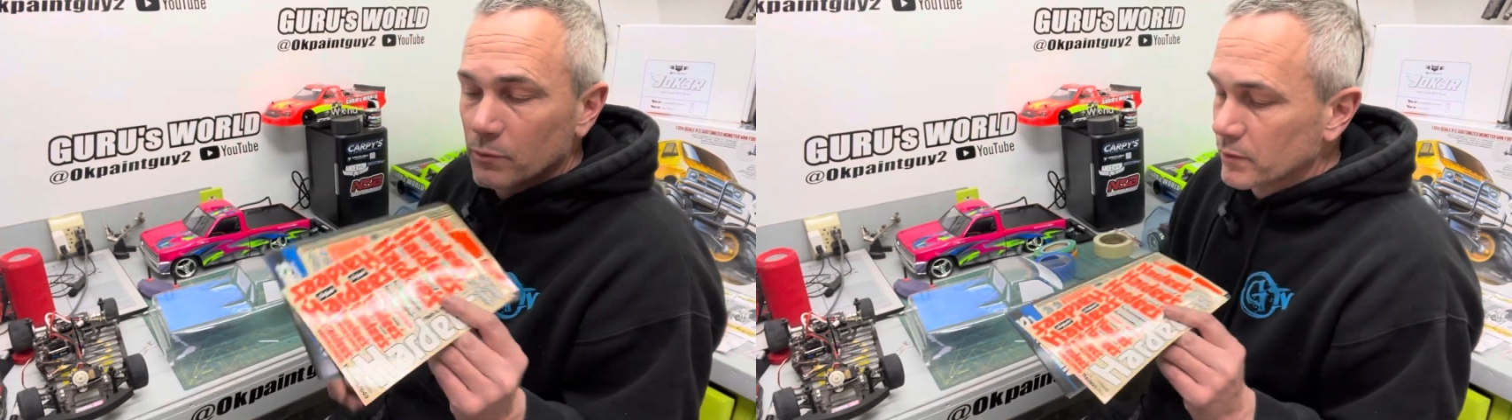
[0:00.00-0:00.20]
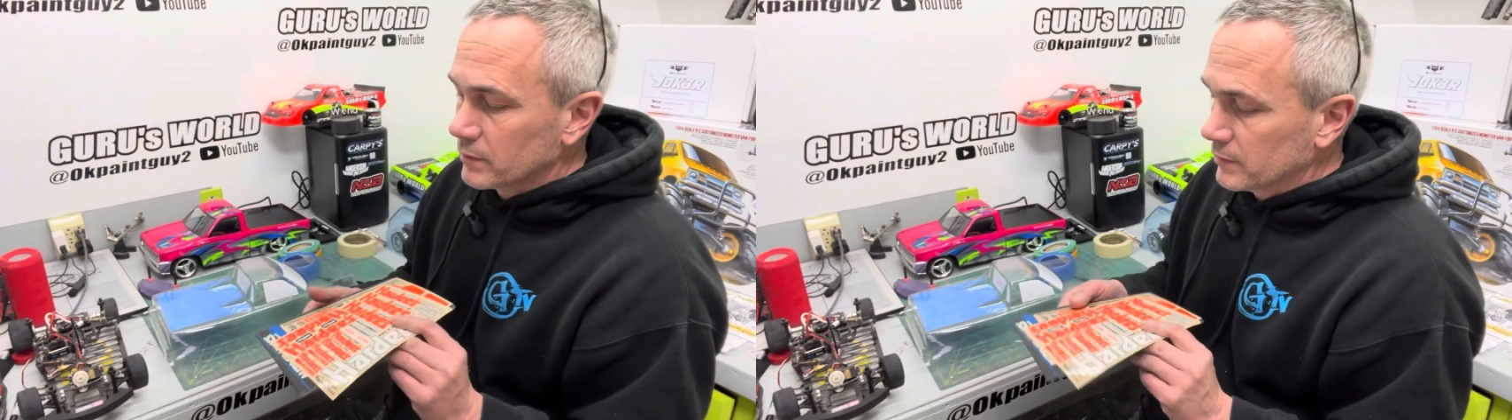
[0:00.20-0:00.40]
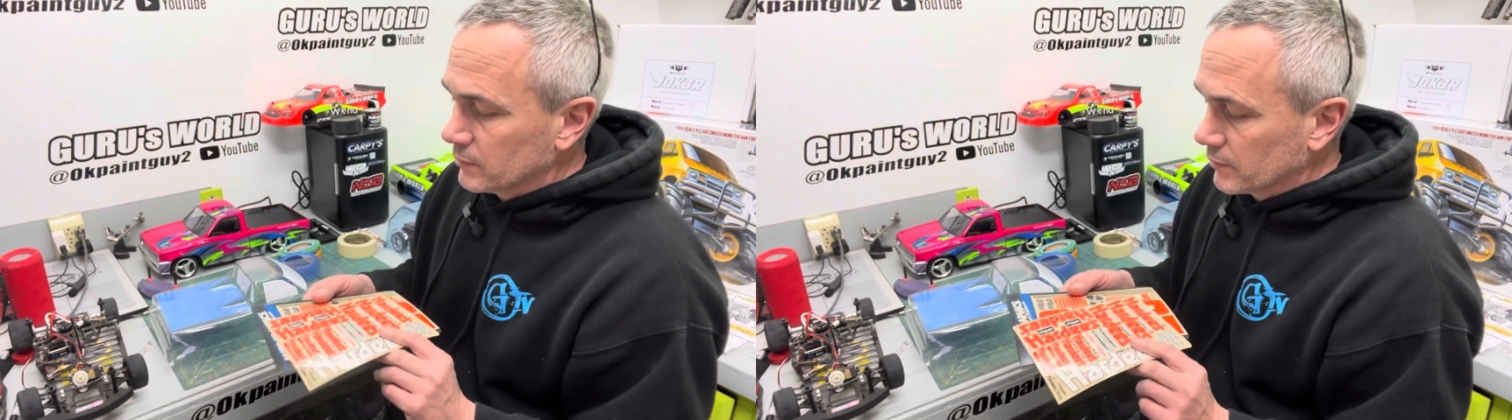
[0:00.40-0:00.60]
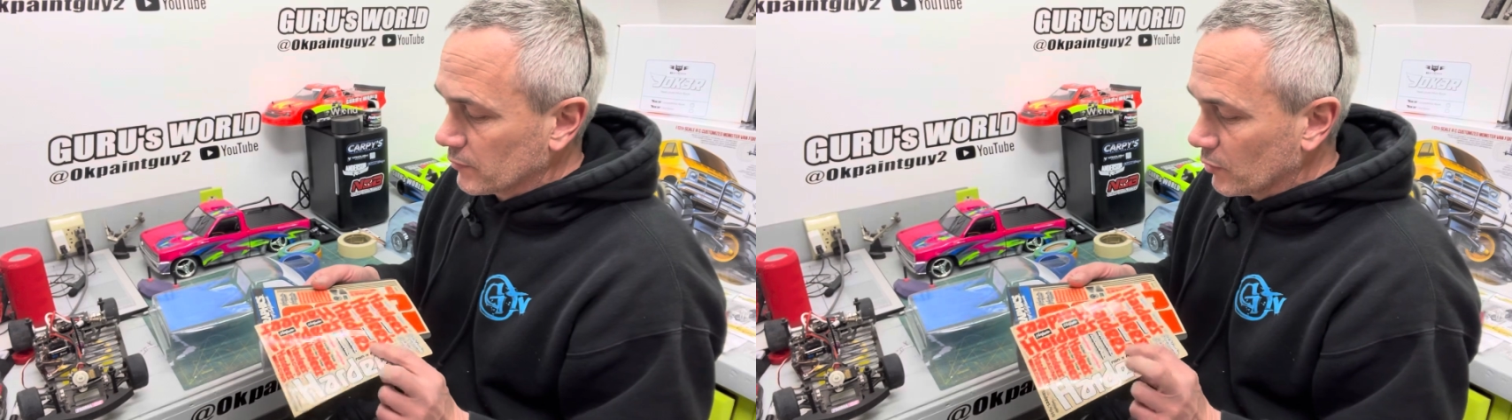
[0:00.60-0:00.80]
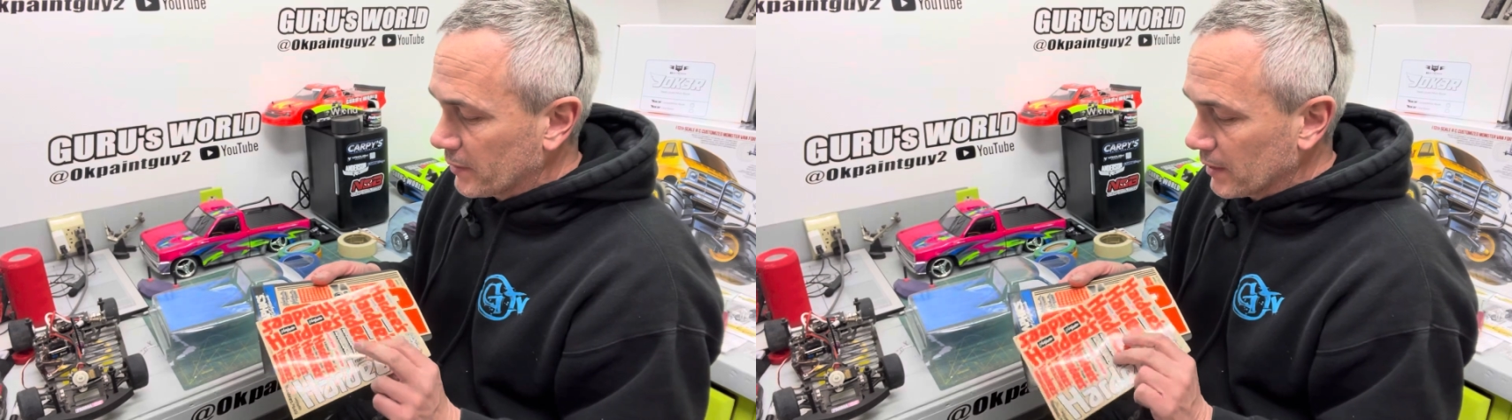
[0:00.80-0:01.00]
We're going to do a
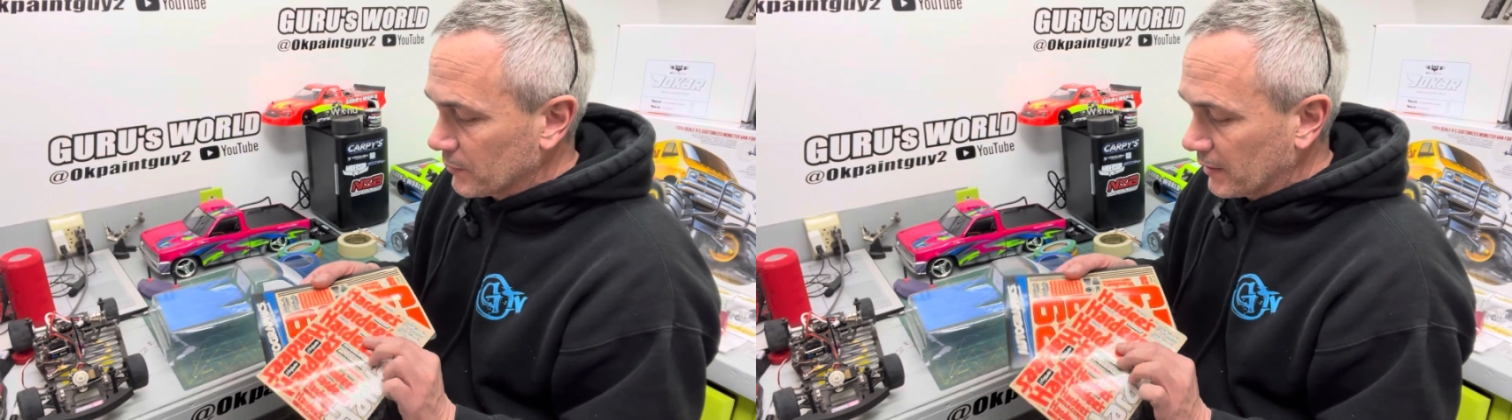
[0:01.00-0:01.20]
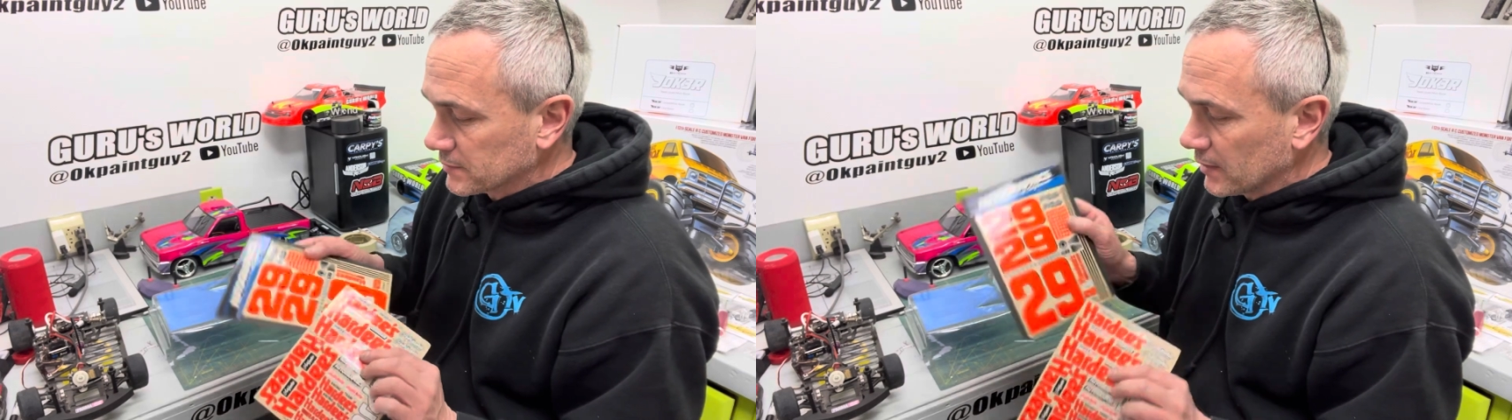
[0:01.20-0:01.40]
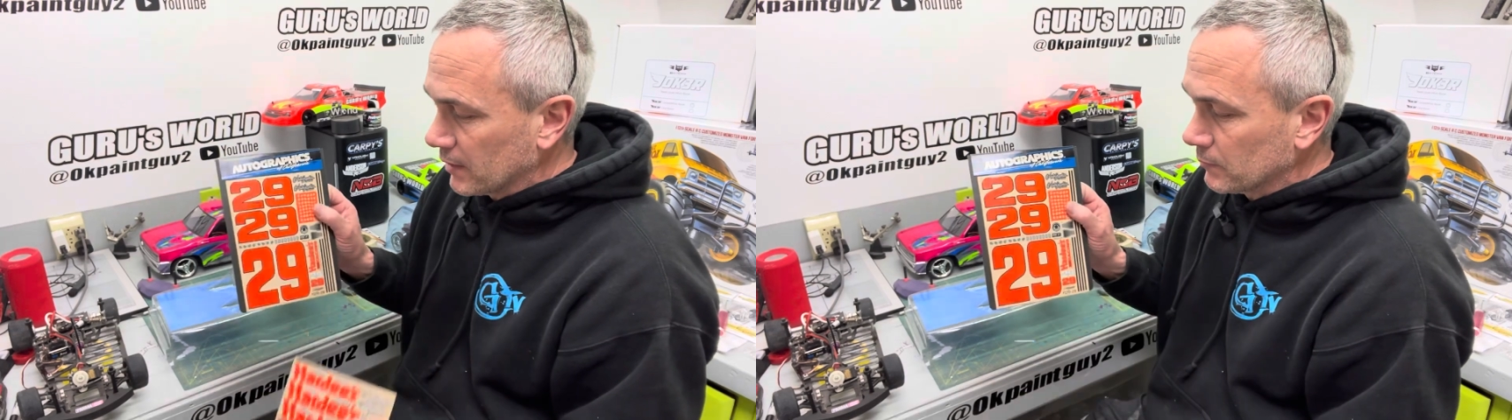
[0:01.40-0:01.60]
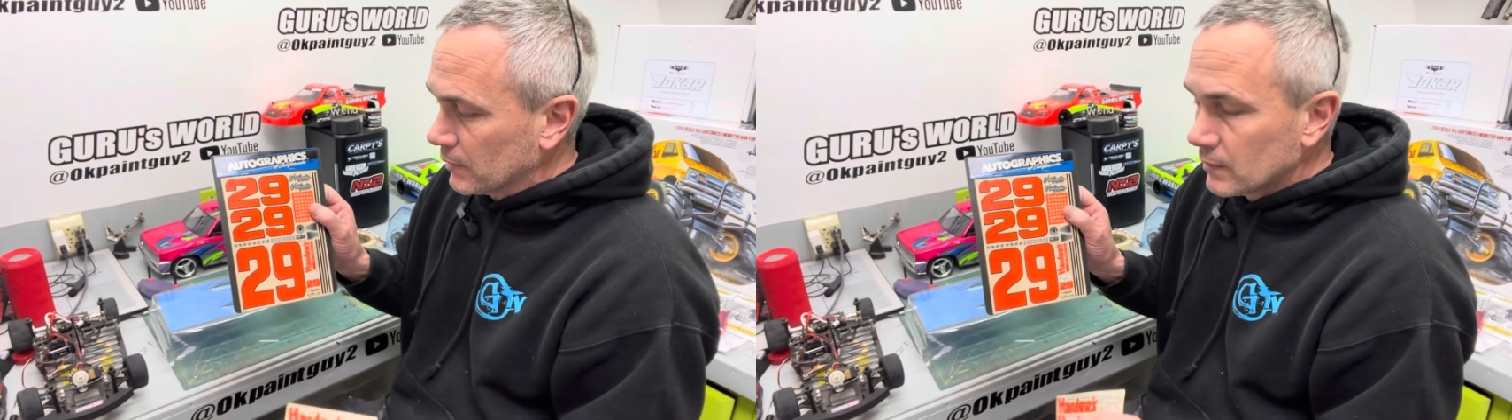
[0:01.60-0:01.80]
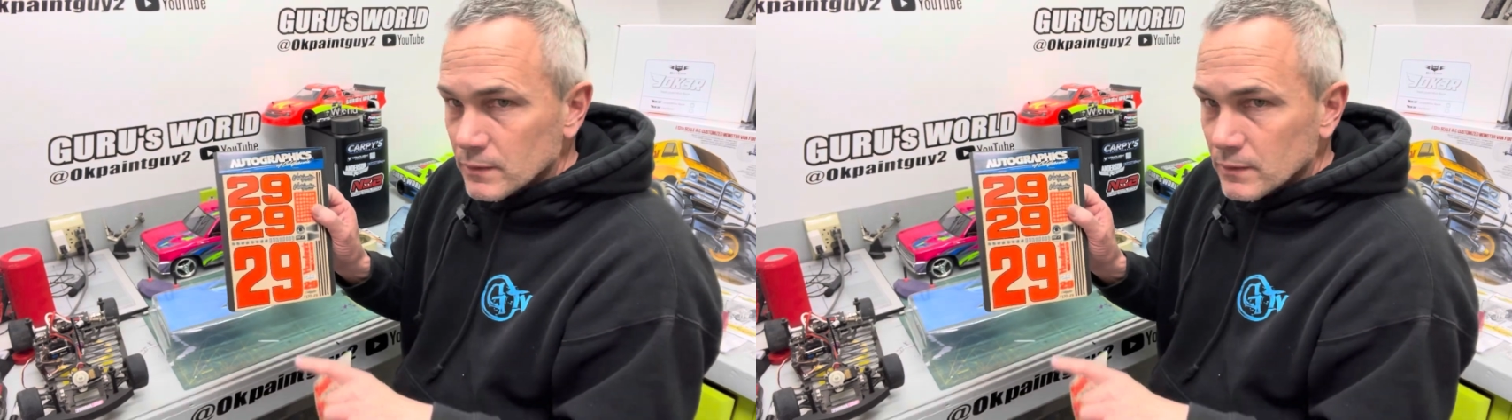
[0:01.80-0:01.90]
throwback paint scheme.